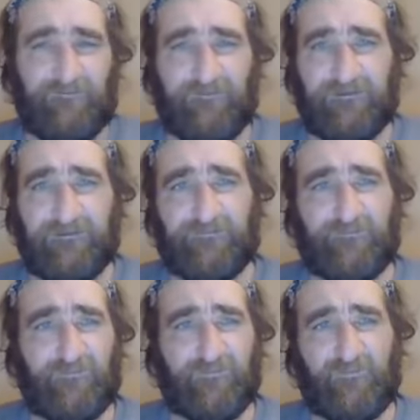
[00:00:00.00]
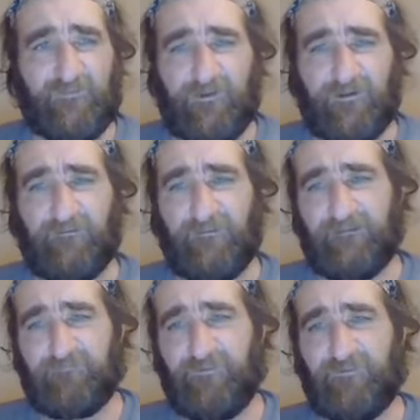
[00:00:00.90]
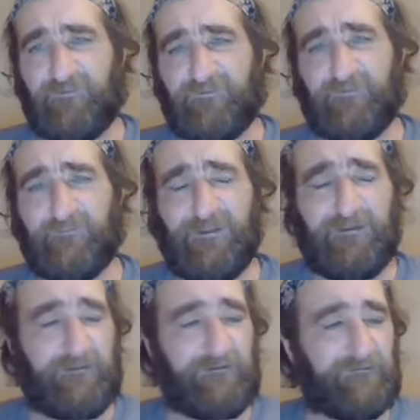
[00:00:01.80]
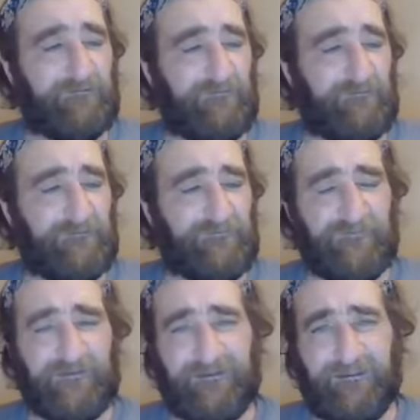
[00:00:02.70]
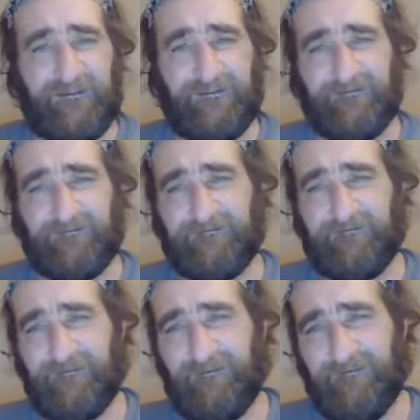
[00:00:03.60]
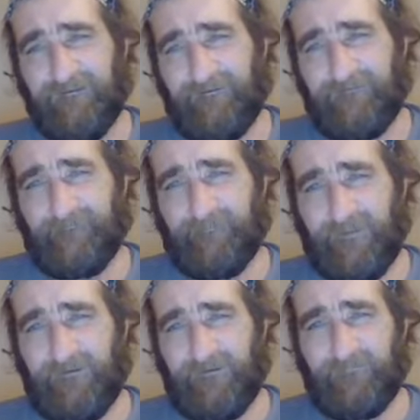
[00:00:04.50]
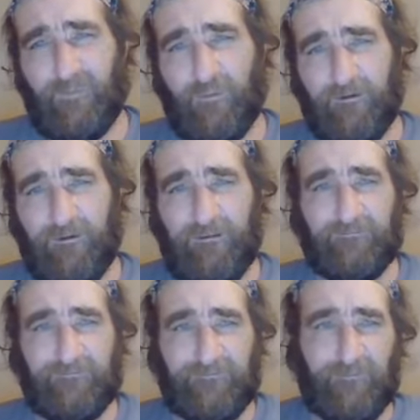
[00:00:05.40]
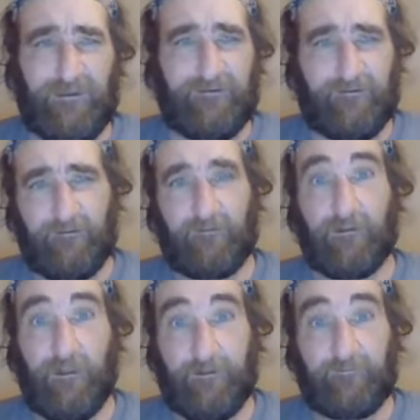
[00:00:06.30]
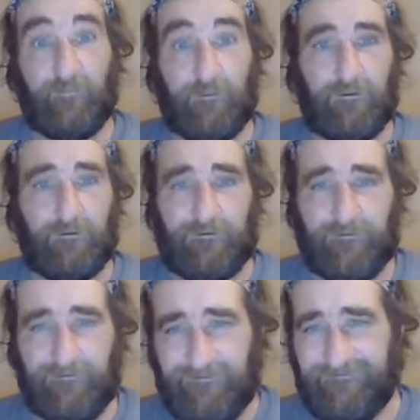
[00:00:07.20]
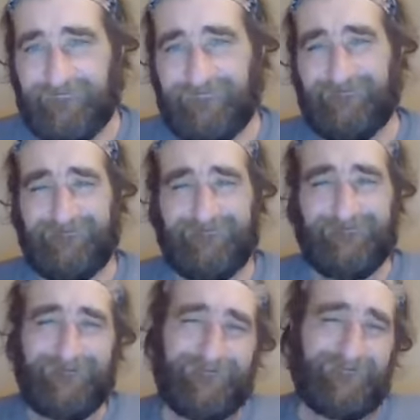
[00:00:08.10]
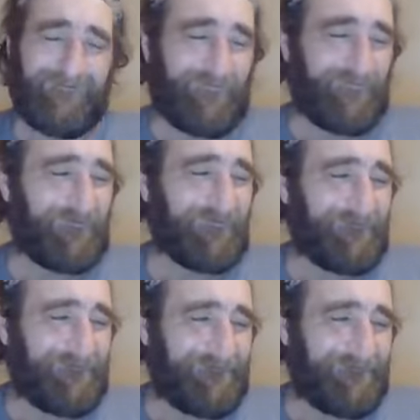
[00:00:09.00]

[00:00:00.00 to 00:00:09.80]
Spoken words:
things, so share that with as many, you know, as you can. More hands make light work. So,